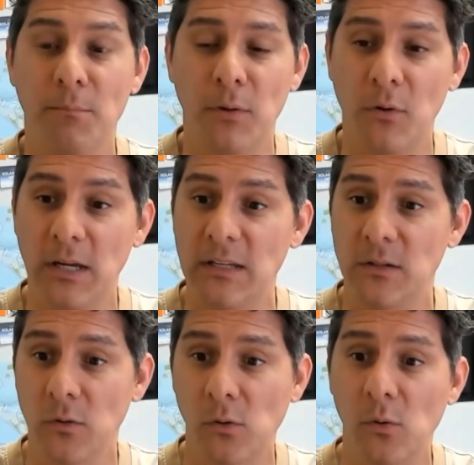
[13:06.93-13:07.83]
ability
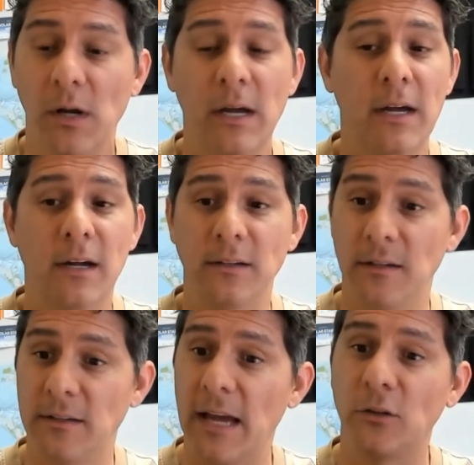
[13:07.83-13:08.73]
to
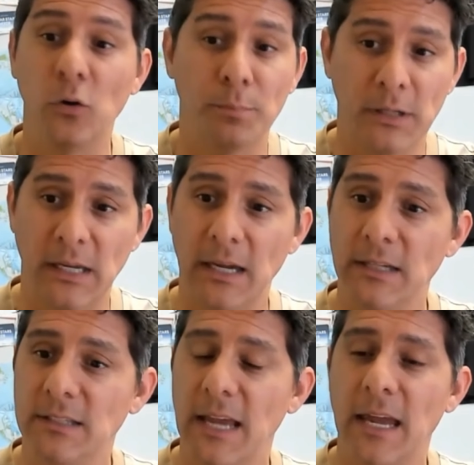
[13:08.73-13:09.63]
detect
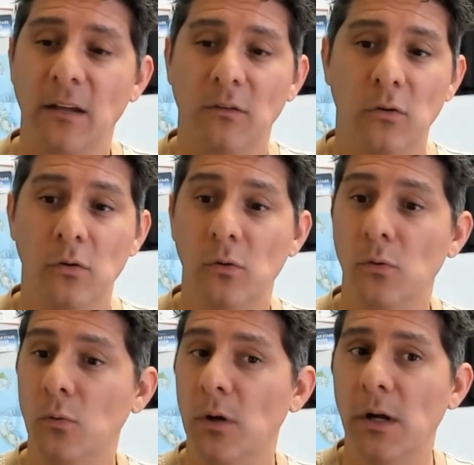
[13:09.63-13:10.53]
duplicates and
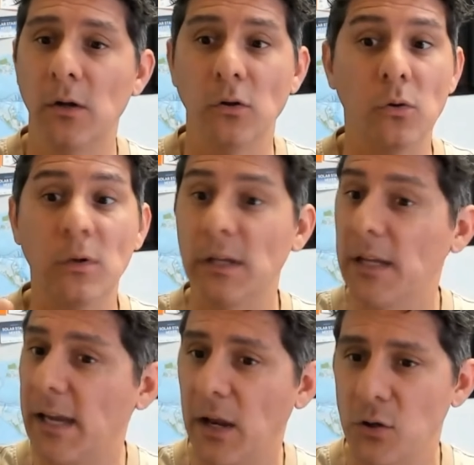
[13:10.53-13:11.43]
to do
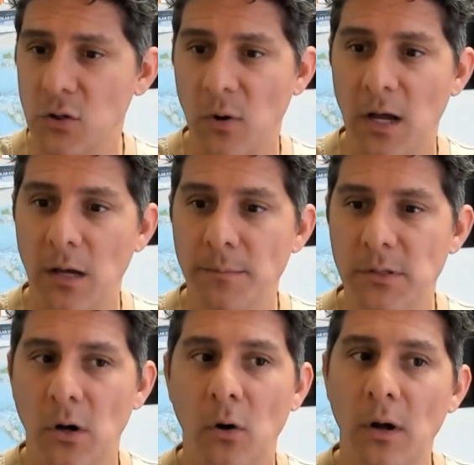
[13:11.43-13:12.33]
litigator scrubs.
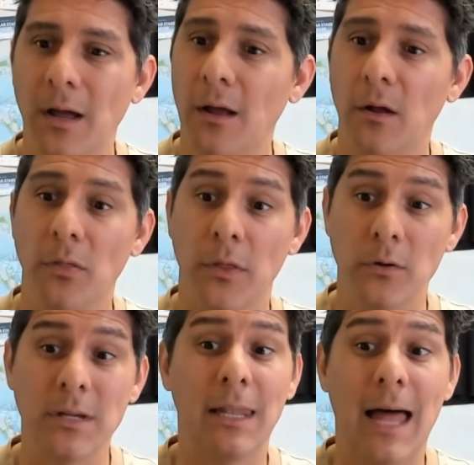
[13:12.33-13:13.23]
So
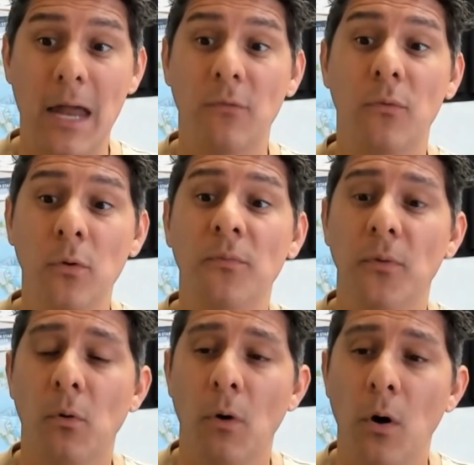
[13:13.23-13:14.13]
there's a lot of room
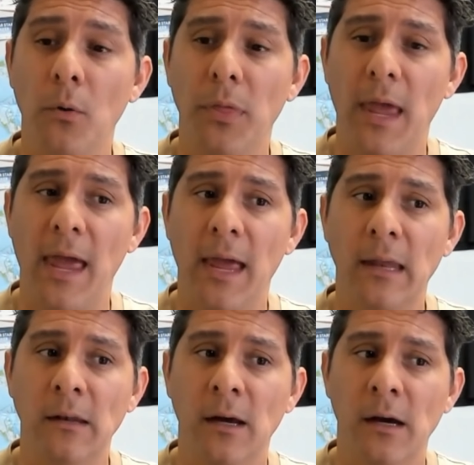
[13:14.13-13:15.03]
for growth.
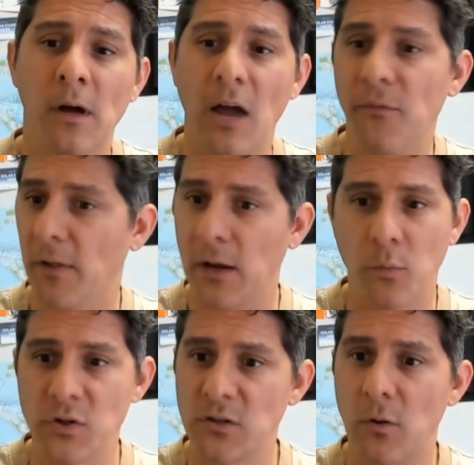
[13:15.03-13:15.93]
And I feel like
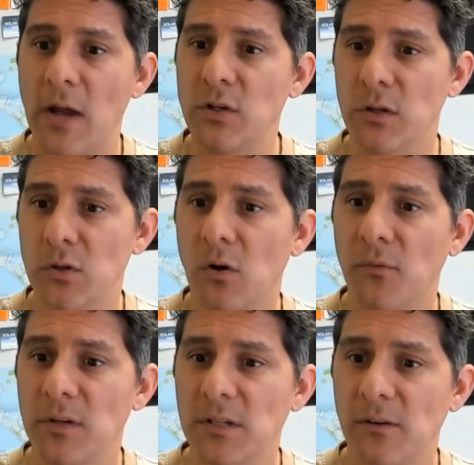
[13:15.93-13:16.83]
we're just scratching the
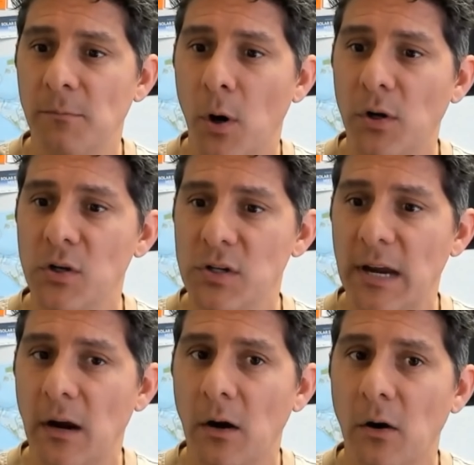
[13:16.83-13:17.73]
surface of market
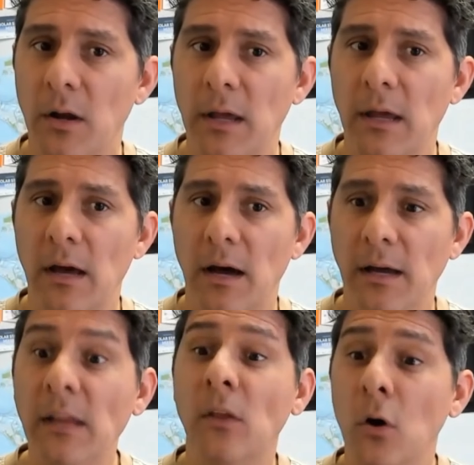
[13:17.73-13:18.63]
share
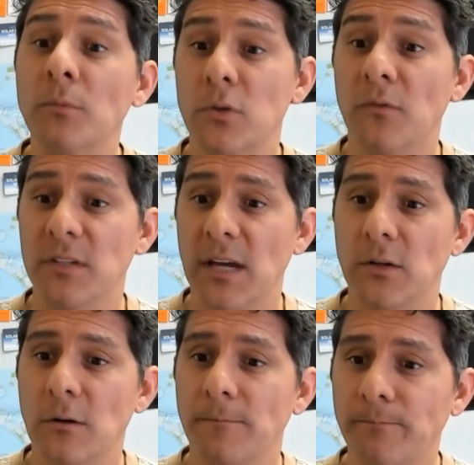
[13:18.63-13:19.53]
in the home service
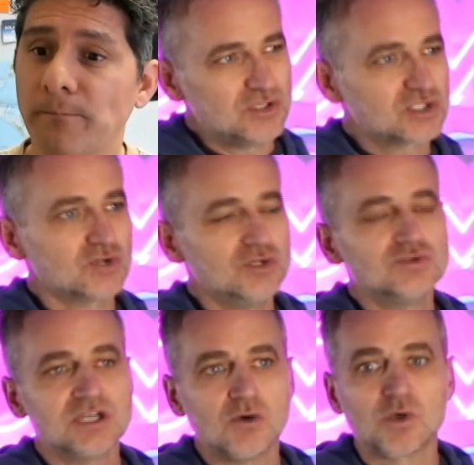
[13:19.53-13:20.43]
sector. So you
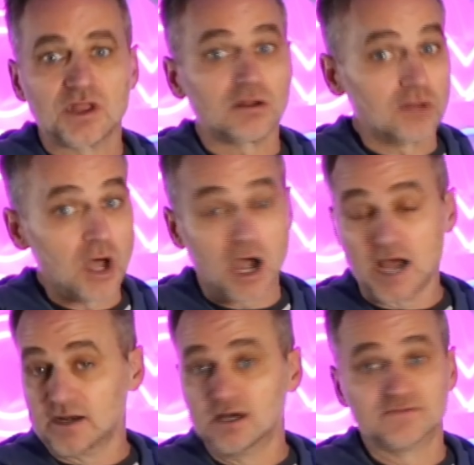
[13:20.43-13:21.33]
deal with a
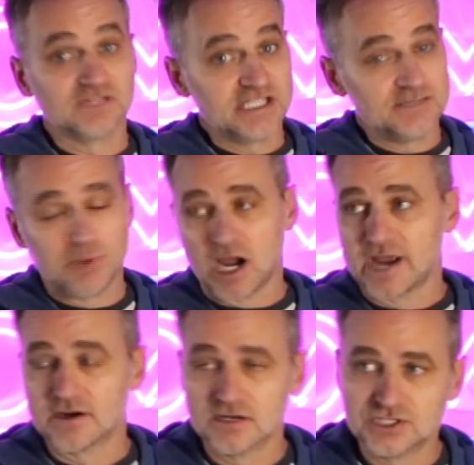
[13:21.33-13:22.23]
lot of lead
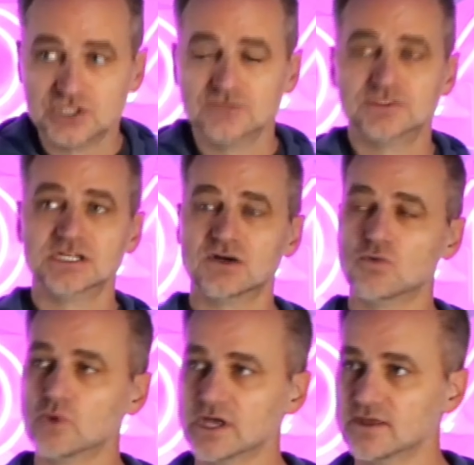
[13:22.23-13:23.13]
buyers. You deal
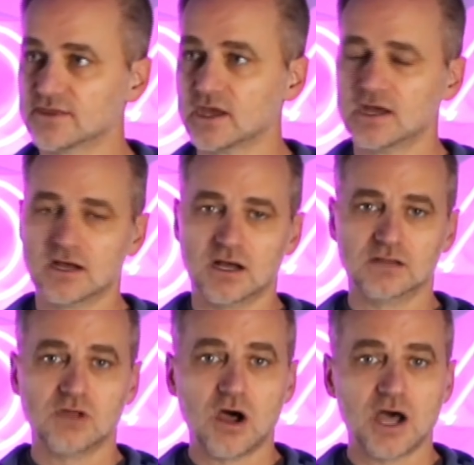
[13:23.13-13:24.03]
with a
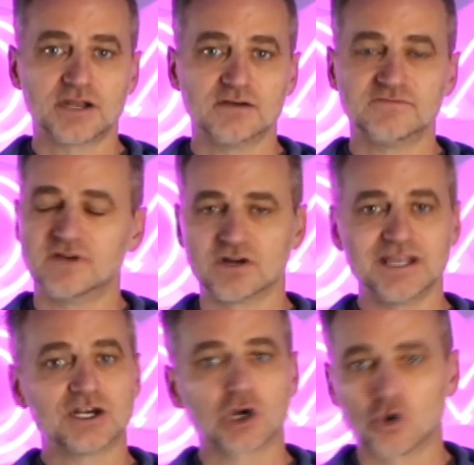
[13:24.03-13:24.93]
lot of
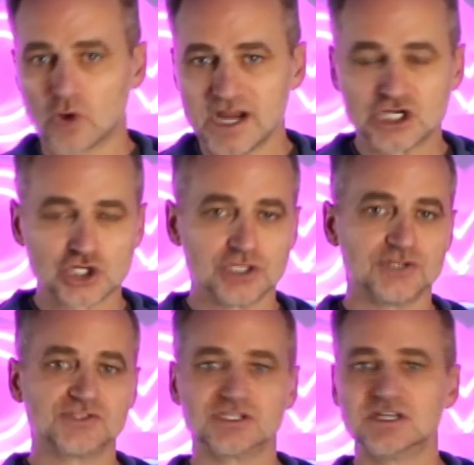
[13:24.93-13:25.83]

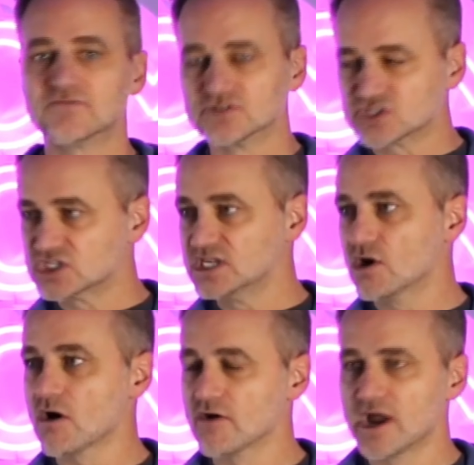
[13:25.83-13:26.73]
integrations and different
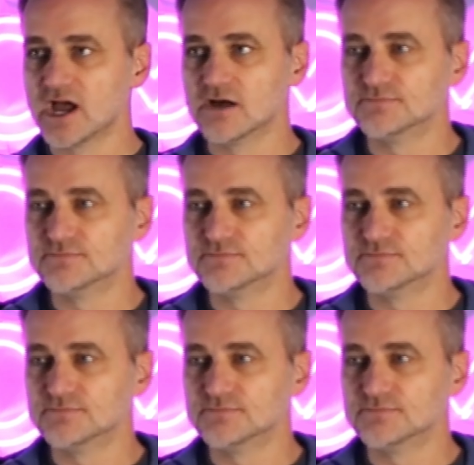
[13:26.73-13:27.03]
CRMs.